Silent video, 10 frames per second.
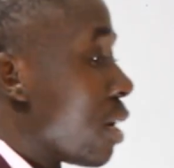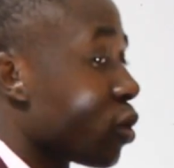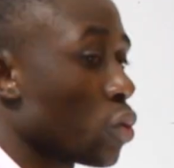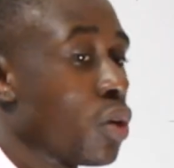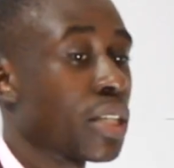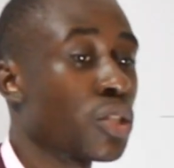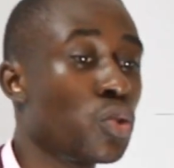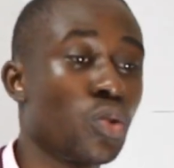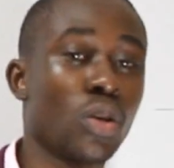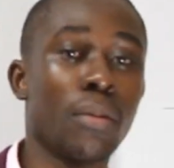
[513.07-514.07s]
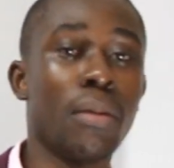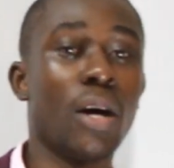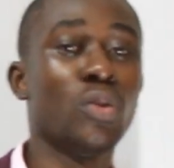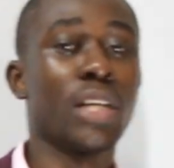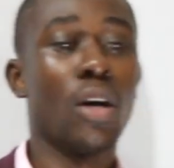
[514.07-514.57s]
also want us to talk
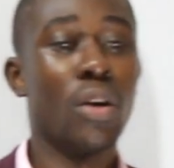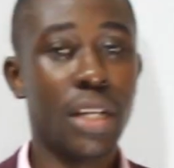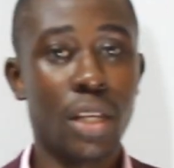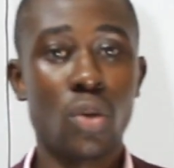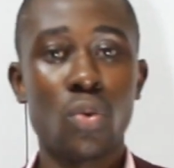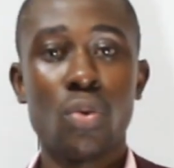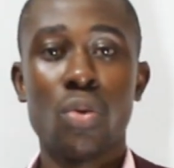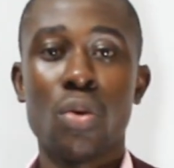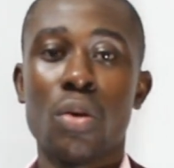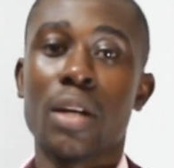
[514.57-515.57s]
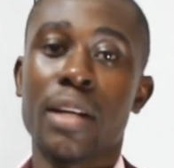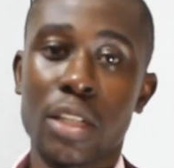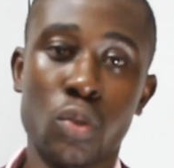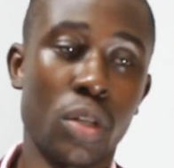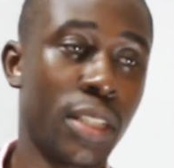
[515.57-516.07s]
about our new
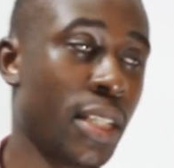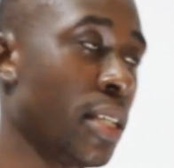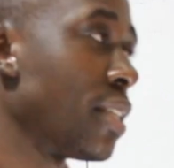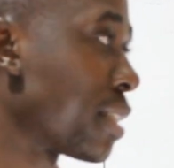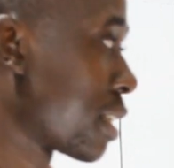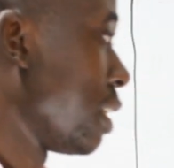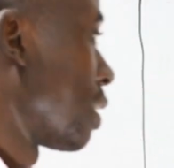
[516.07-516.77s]
graduated scale